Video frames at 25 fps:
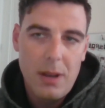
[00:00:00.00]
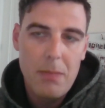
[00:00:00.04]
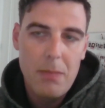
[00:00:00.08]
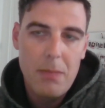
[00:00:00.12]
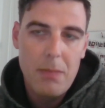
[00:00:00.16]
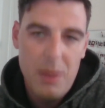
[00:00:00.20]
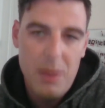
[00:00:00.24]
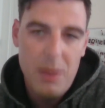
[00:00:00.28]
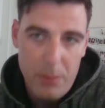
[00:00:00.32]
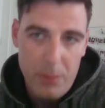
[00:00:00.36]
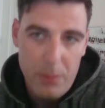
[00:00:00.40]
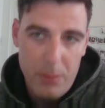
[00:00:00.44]

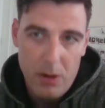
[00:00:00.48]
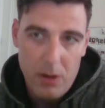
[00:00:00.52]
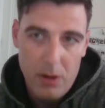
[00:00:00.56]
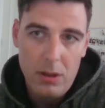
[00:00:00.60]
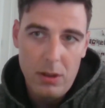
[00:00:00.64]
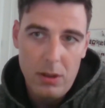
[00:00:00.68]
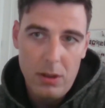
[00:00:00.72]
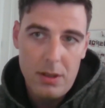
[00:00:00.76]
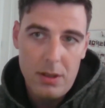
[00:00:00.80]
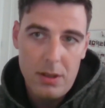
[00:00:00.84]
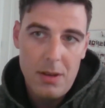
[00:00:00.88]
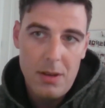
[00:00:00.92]
can be
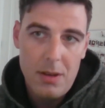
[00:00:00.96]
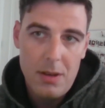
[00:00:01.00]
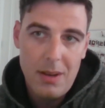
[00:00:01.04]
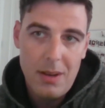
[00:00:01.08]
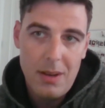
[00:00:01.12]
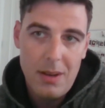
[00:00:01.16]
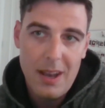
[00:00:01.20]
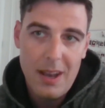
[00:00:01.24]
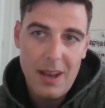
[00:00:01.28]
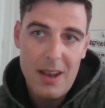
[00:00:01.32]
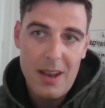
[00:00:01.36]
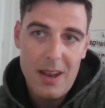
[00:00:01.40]
built.
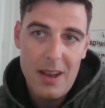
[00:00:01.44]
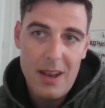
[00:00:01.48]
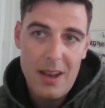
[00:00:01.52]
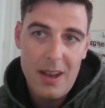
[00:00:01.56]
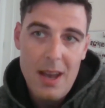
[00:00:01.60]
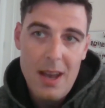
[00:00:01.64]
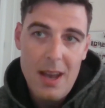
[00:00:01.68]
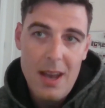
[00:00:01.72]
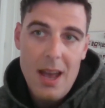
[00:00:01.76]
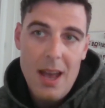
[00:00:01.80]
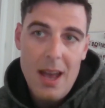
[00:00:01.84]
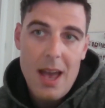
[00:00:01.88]
Yeah,
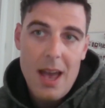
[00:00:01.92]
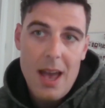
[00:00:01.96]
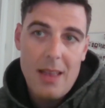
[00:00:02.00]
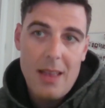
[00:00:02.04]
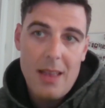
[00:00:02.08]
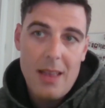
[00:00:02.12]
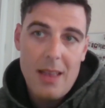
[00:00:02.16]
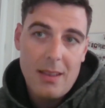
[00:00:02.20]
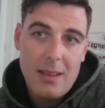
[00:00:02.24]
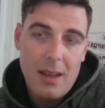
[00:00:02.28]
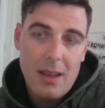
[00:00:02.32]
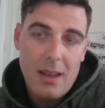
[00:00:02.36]

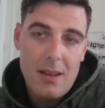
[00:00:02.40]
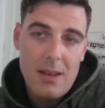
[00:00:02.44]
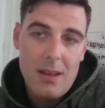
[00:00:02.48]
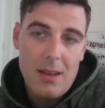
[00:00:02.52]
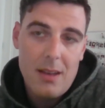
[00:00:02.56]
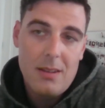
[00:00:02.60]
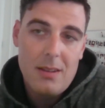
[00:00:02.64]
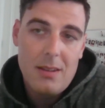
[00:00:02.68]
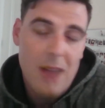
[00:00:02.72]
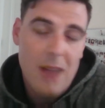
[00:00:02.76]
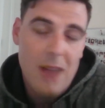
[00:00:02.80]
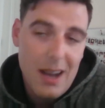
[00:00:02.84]
and
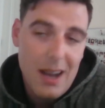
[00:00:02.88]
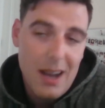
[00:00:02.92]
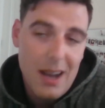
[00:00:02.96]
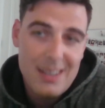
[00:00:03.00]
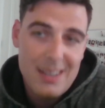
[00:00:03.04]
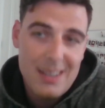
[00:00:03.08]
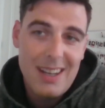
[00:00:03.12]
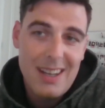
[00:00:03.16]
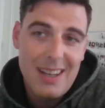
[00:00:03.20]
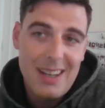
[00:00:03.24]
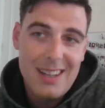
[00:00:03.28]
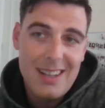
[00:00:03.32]

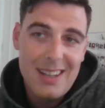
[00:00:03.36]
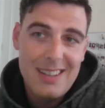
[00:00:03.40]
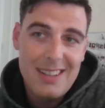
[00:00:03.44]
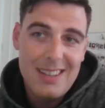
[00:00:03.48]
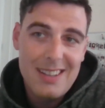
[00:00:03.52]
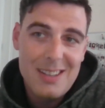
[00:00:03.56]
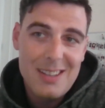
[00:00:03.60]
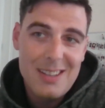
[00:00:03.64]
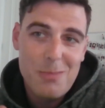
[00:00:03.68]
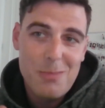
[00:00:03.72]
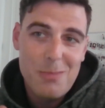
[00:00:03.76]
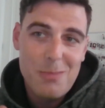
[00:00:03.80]
I think
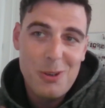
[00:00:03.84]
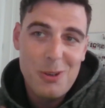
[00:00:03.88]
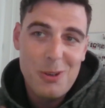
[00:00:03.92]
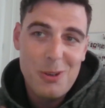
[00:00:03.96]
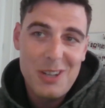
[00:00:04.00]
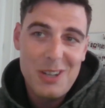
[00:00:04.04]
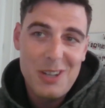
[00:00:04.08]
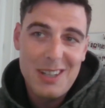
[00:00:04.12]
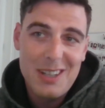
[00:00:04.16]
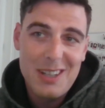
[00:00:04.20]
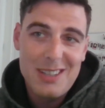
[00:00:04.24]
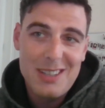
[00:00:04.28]
this
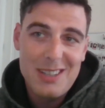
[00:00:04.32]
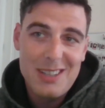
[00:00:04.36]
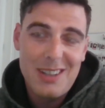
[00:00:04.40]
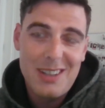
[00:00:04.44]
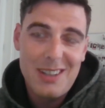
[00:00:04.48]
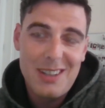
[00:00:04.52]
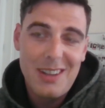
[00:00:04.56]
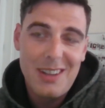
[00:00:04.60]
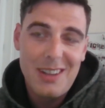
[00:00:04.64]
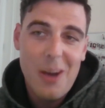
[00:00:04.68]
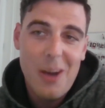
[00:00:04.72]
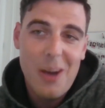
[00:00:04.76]
project
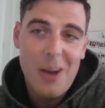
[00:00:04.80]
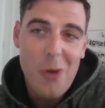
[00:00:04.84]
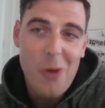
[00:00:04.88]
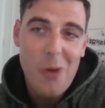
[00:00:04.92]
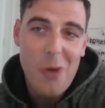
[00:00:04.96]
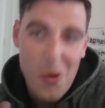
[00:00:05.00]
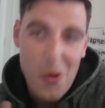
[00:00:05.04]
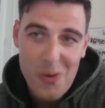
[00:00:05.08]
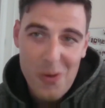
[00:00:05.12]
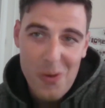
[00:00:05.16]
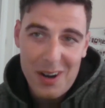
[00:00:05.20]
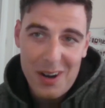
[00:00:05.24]
is now
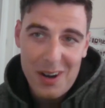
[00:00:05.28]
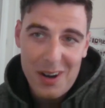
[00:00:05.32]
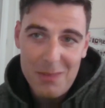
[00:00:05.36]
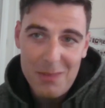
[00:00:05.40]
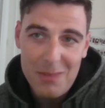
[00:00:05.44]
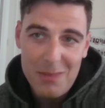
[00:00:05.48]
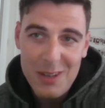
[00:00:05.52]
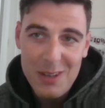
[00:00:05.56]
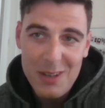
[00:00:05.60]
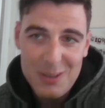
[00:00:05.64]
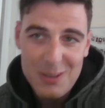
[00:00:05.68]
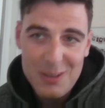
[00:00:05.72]
over.
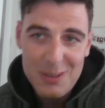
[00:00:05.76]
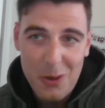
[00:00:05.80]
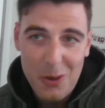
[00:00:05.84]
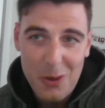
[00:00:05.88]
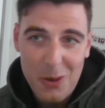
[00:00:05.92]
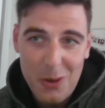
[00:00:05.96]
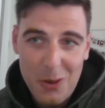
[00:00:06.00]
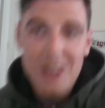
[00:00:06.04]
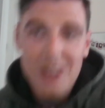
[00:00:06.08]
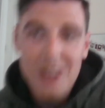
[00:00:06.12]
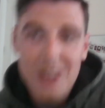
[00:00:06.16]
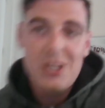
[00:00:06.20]

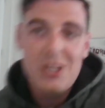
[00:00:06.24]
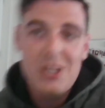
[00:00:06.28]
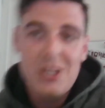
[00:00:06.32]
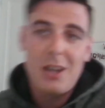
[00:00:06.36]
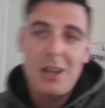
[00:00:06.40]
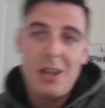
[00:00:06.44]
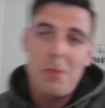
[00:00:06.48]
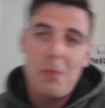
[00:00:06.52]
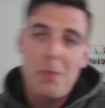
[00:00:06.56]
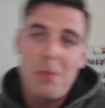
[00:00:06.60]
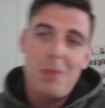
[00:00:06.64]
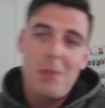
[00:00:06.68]
So
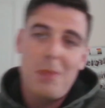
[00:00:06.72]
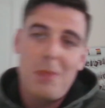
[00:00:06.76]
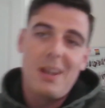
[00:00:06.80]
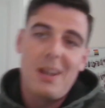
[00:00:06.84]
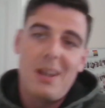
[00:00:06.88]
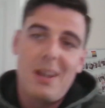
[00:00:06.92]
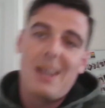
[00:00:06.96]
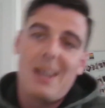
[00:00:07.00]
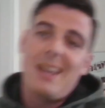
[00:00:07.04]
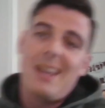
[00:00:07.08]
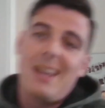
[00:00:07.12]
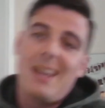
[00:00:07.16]
Czech
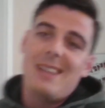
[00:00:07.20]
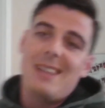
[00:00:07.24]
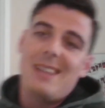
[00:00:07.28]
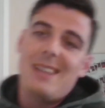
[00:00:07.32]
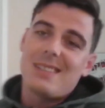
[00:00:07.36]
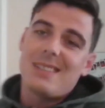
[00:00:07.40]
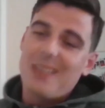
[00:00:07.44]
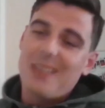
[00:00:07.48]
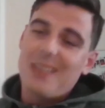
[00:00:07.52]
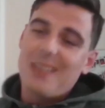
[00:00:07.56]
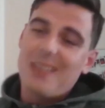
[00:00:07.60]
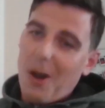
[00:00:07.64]
Republic
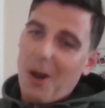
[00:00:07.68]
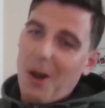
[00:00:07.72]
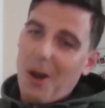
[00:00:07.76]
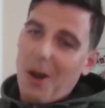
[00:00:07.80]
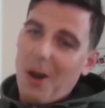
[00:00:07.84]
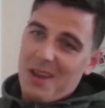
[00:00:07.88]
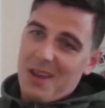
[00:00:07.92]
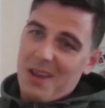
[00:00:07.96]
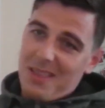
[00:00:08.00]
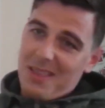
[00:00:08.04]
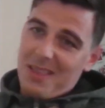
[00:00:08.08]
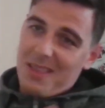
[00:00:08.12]
is
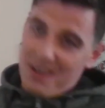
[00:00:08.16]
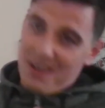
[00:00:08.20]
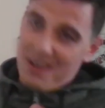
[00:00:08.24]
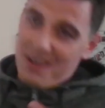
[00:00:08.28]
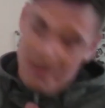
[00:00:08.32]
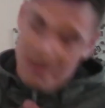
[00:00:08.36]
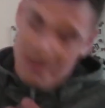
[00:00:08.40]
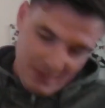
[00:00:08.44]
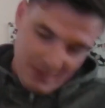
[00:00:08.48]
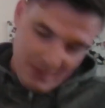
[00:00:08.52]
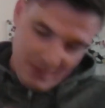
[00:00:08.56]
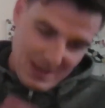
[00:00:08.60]
now in
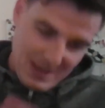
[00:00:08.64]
